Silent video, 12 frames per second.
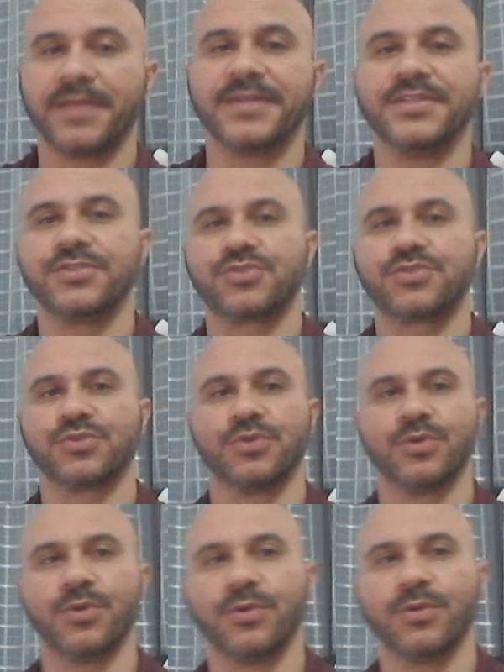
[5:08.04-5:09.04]
I need
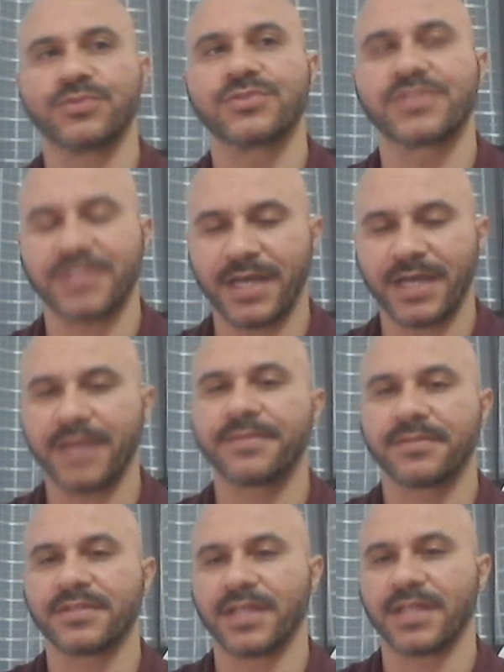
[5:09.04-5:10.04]
to
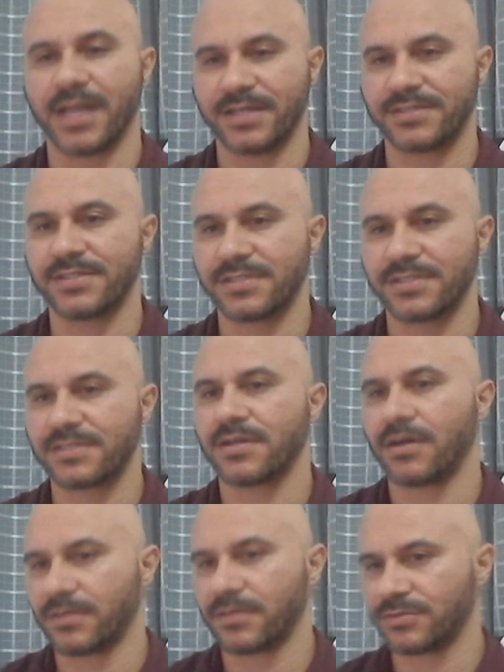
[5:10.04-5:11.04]
set the license
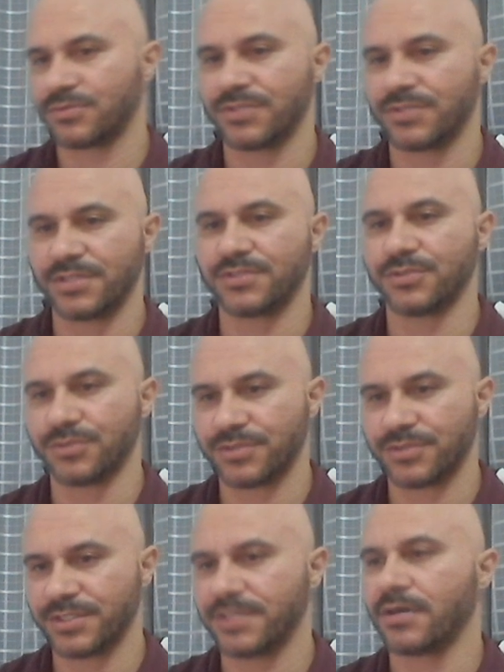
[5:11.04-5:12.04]
to this
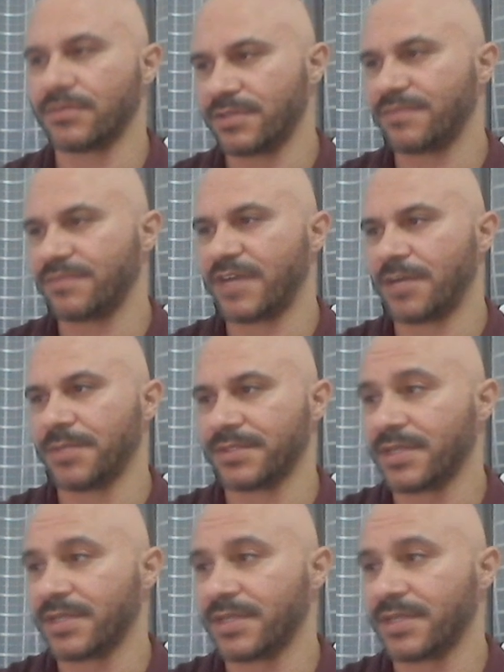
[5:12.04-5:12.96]
user on the environment.